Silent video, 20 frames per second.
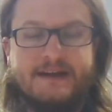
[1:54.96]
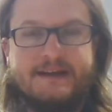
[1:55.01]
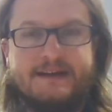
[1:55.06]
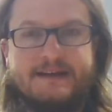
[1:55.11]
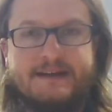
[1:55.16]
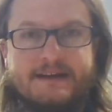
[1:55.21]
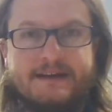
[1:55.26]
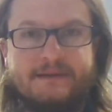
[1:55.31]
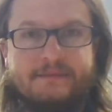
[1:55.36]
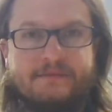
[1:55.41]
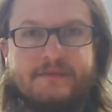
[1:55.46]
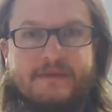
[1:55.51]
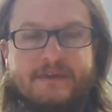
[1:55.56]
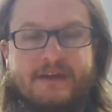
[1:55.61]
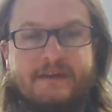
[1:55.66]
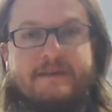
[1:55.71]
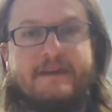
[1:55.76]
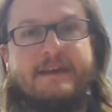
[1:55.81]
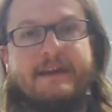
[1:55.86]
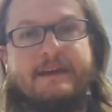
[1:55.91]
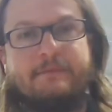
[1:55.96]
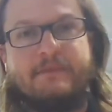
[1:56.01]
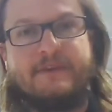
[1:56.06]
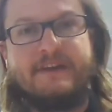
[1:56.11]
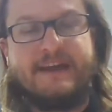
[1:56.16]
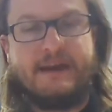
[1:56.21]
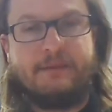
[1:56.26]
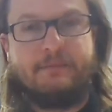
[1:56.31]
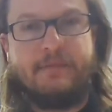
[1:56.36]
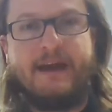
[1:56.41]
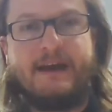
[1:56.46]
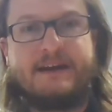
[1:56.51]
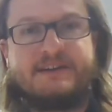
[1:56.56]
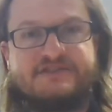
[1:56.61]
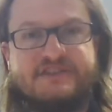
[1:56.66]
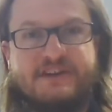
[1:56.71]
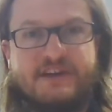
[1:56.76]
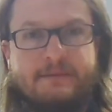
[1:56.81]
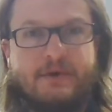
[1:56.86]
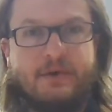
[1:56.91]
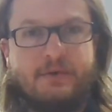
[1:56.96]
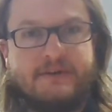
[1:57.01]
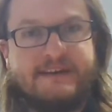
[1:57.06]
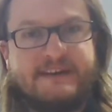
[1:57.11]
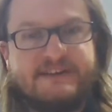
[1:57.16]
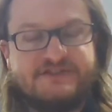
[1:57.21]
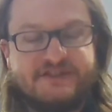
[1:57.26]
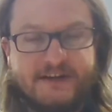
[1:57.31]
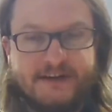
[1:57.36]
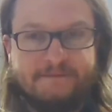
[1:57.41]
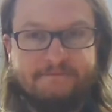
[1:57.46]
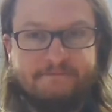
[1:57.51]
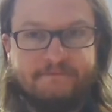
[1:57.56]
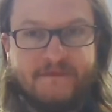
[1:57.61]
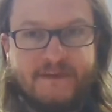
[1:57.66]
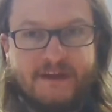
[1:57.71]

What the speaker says: And then I became passionate about teaching.